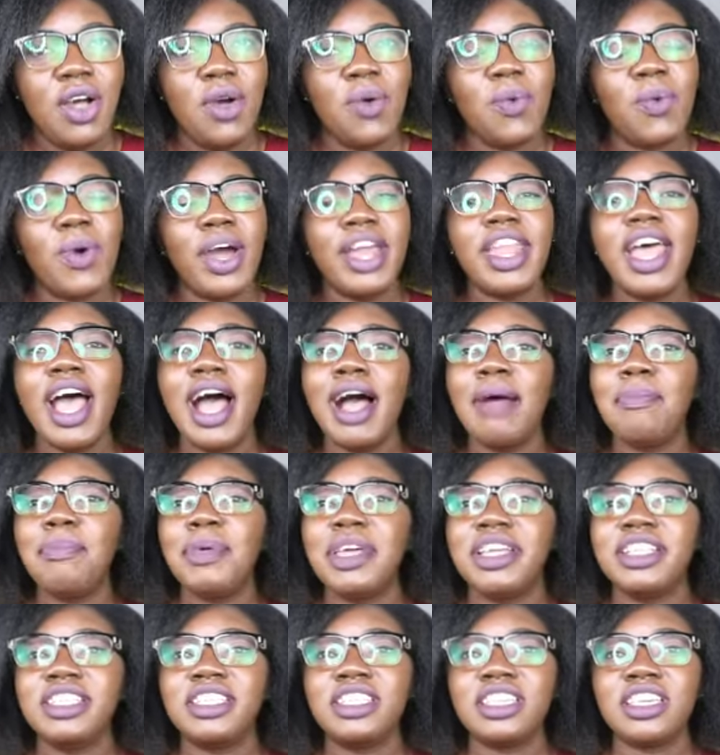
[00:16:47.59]
What
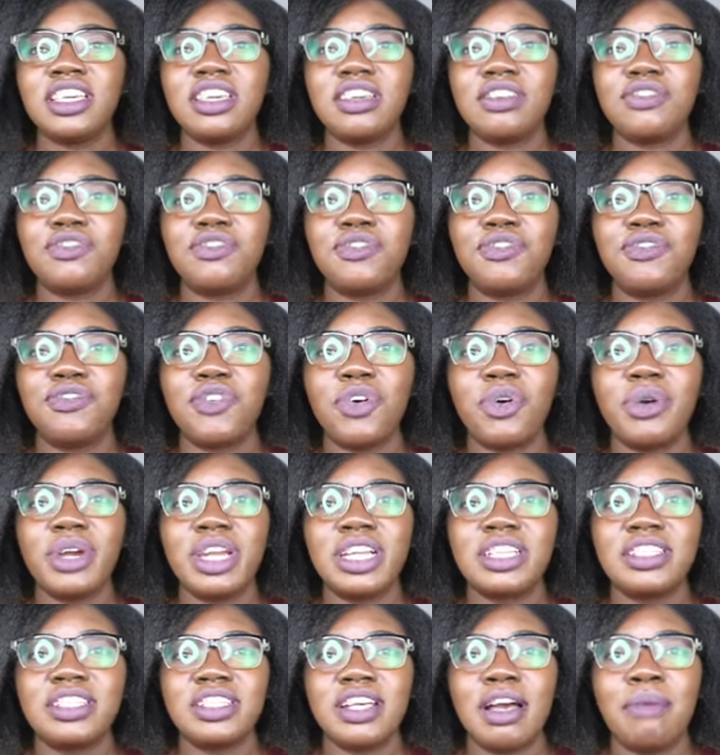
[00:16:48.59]
happens if, for
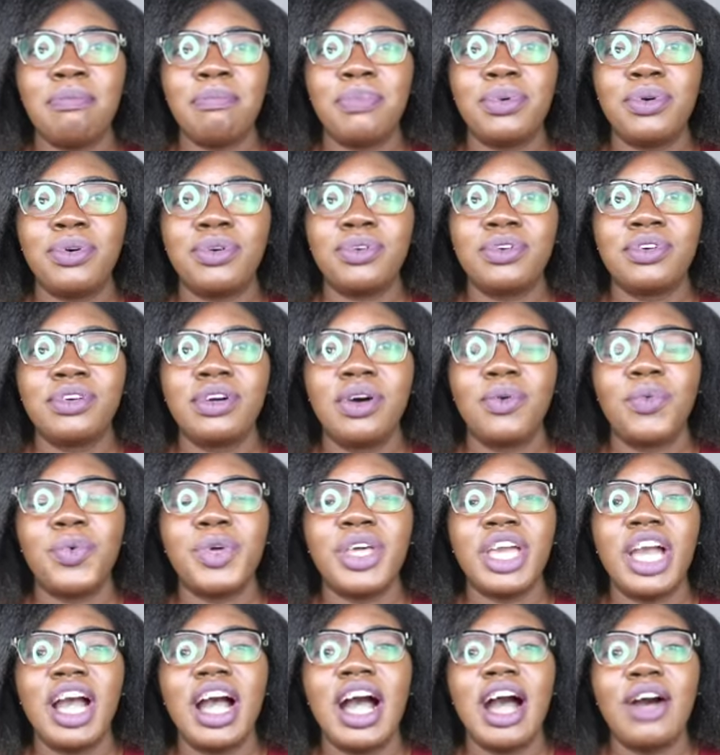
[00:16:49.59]
example,
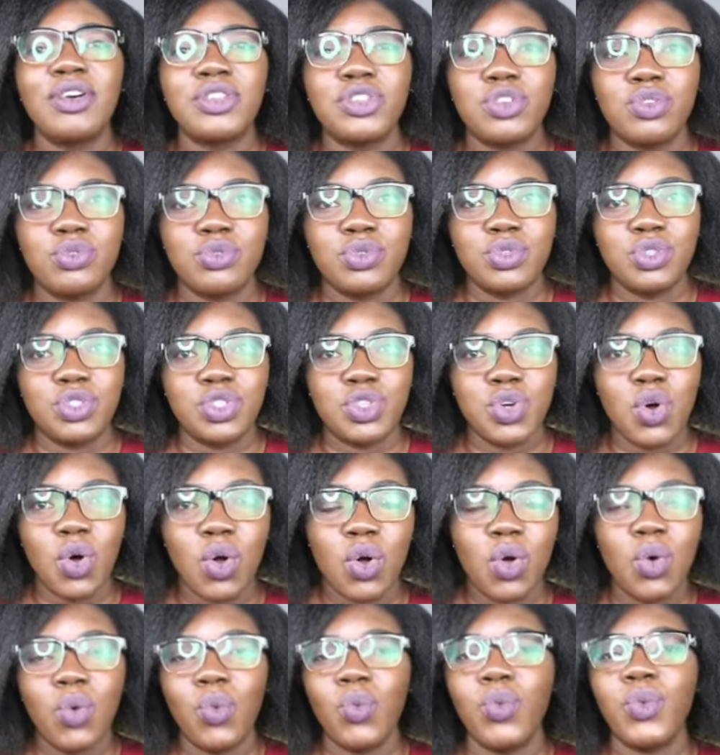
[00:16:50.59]
we are out of
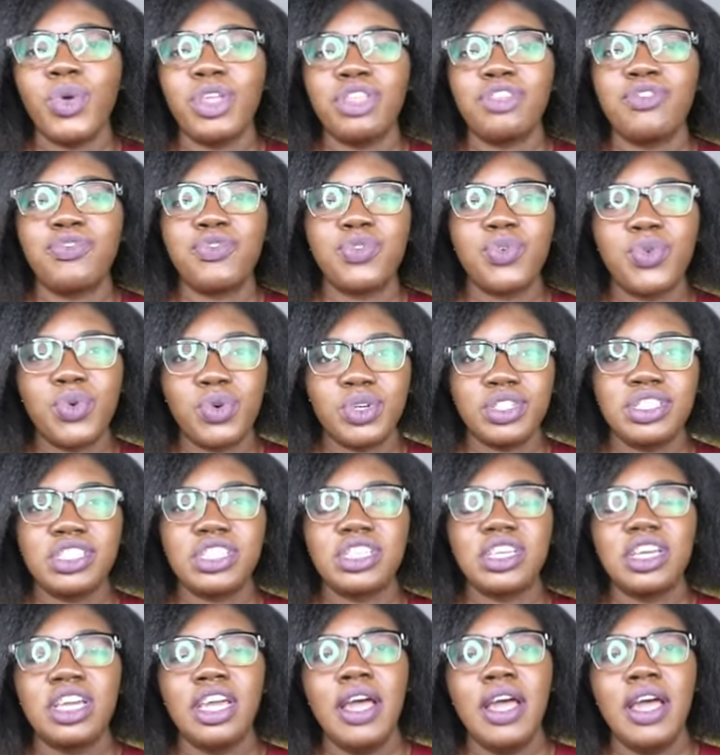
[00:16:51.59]
stock with food?